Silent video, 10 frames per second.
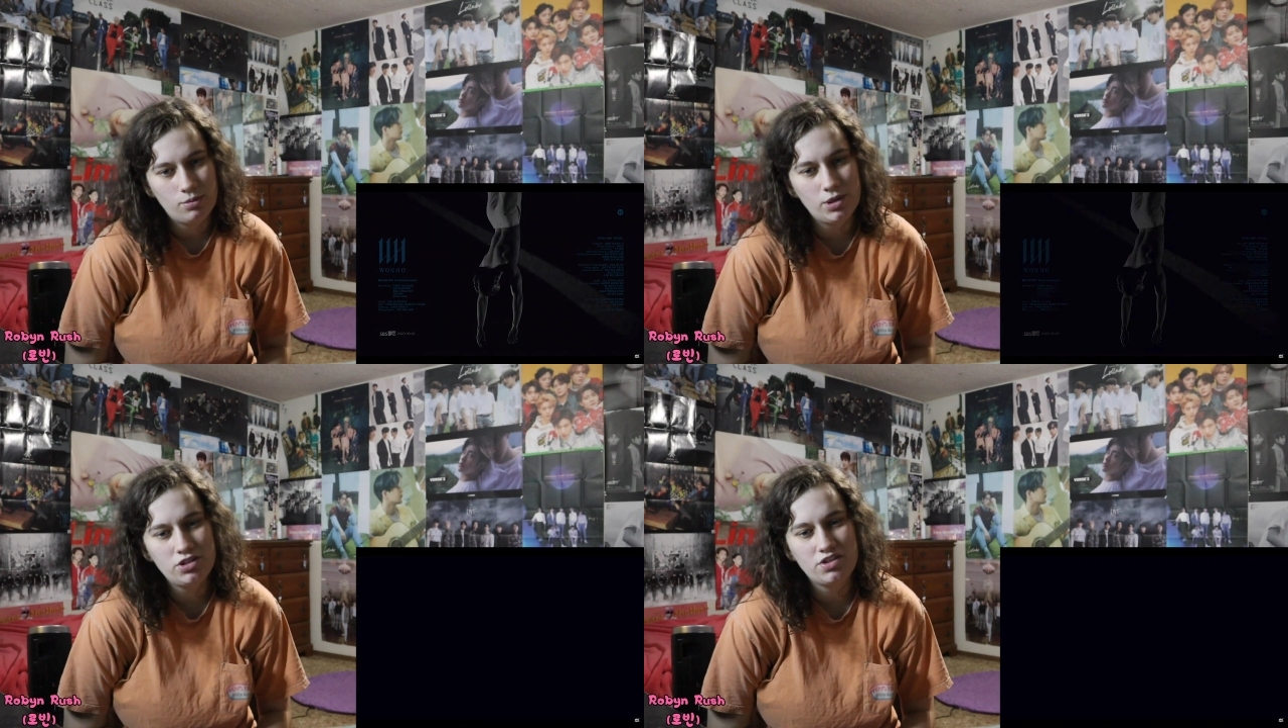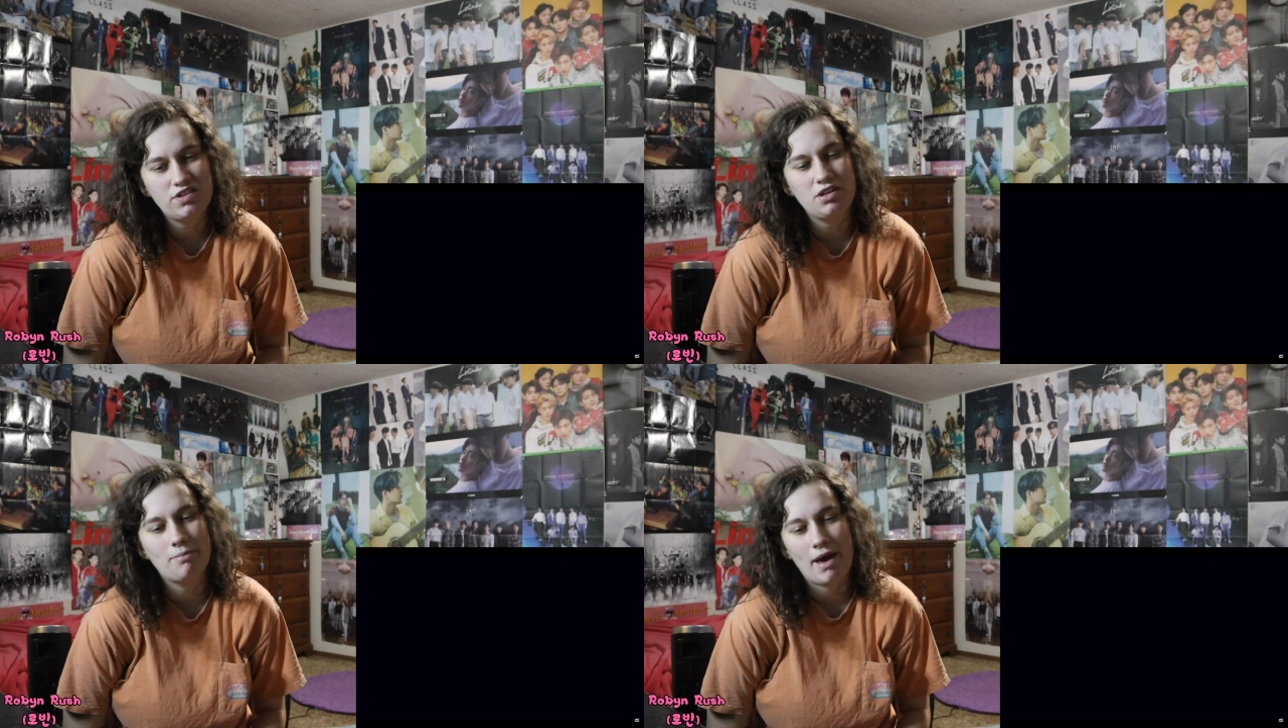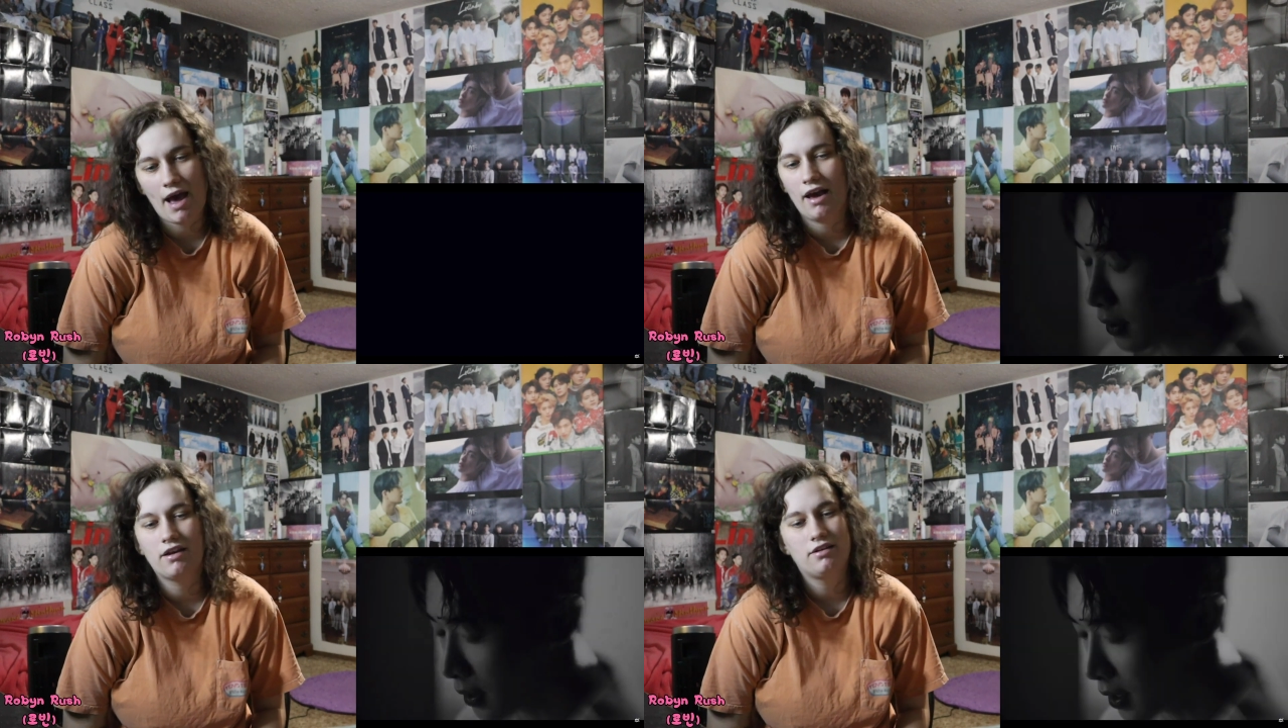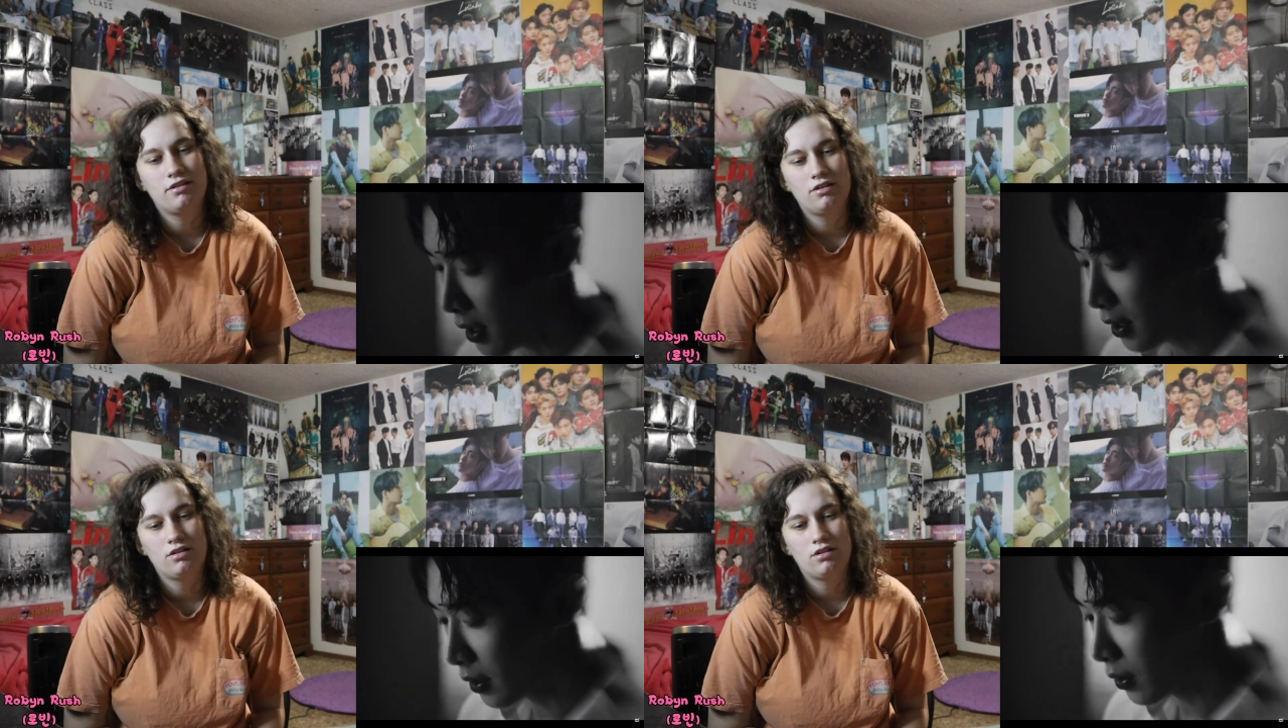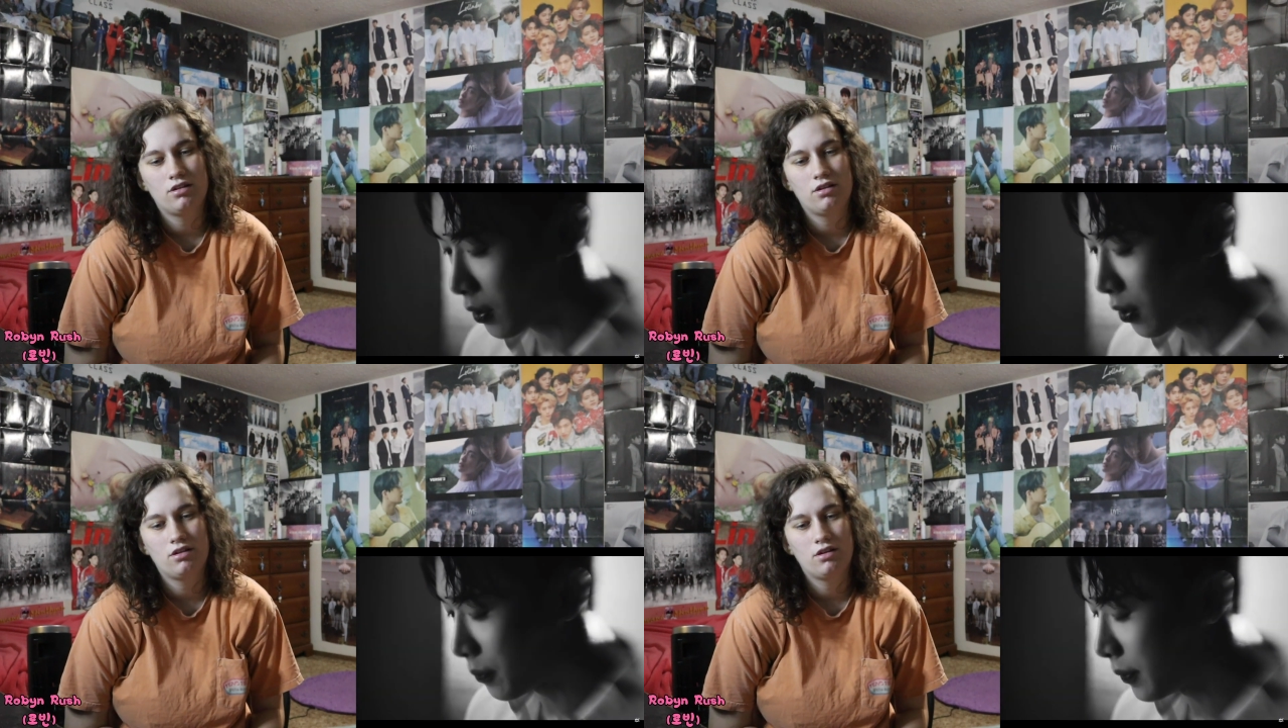We just see back.
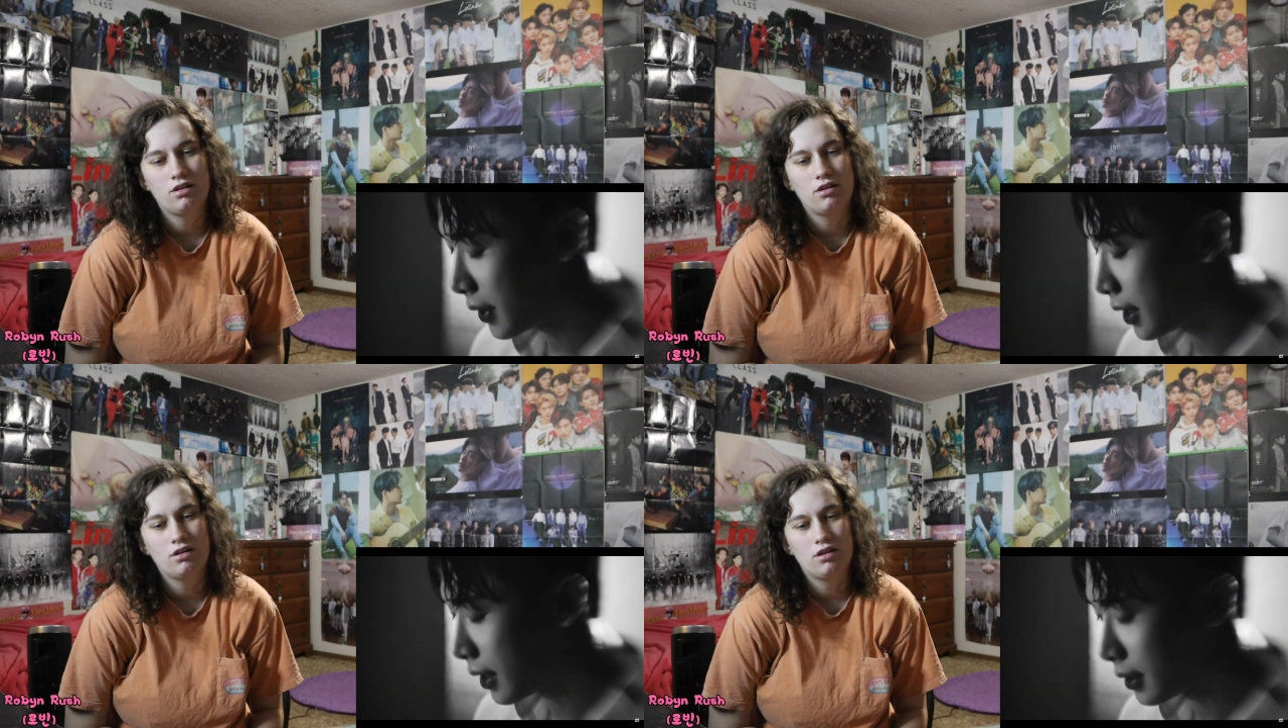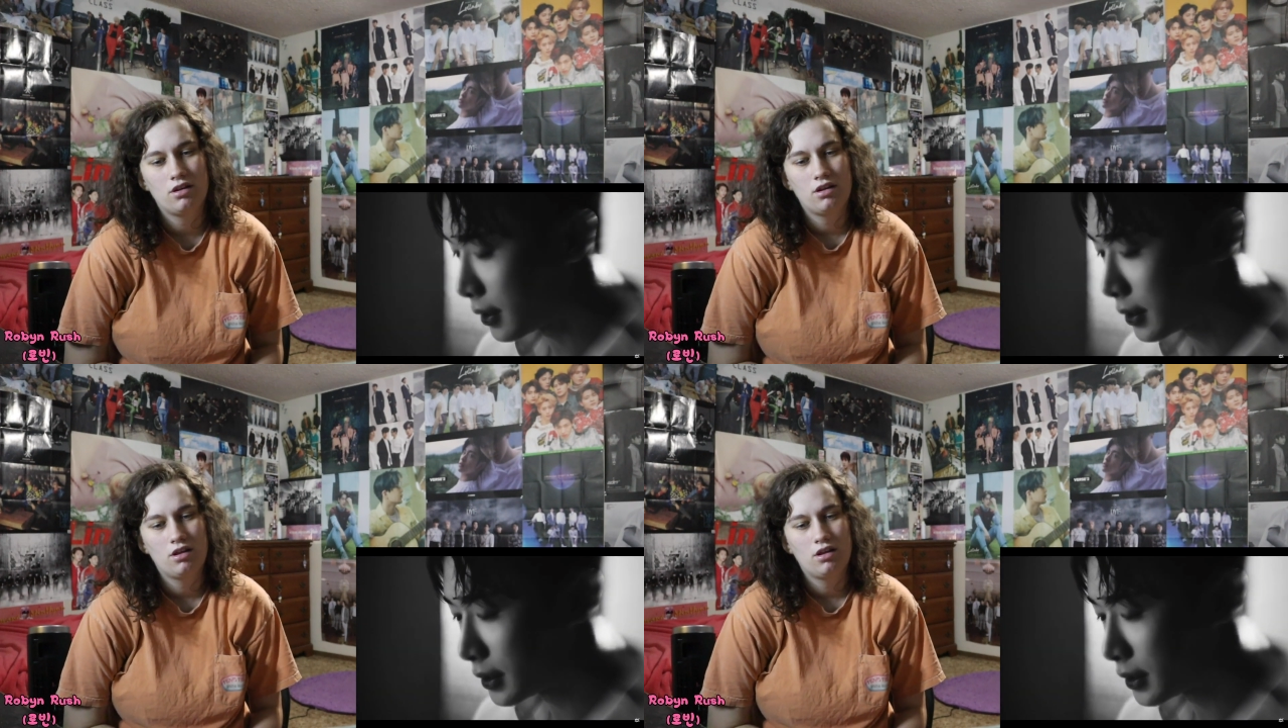Hold me